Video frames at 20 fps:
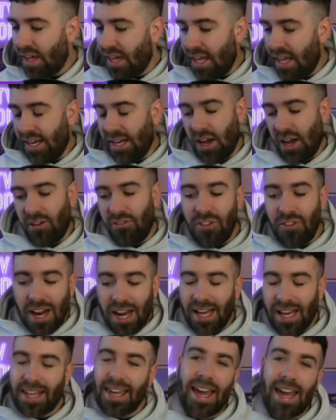You know,
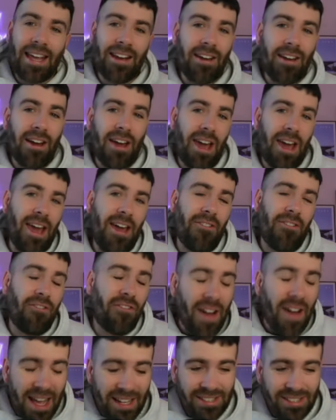Villa getting a
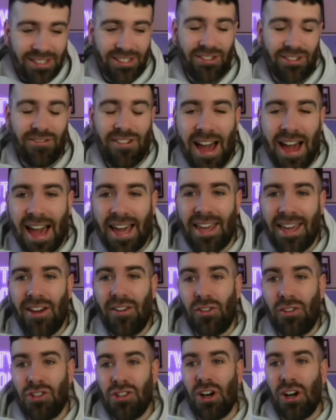vast array
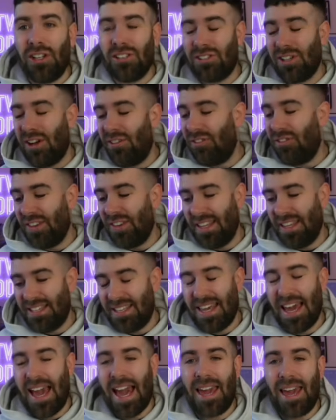of shots off in this
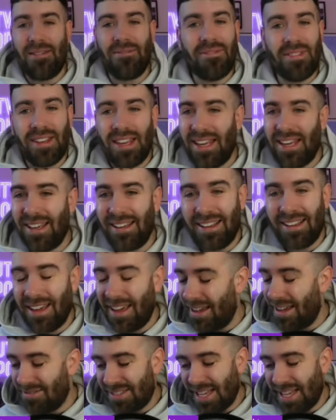game. It was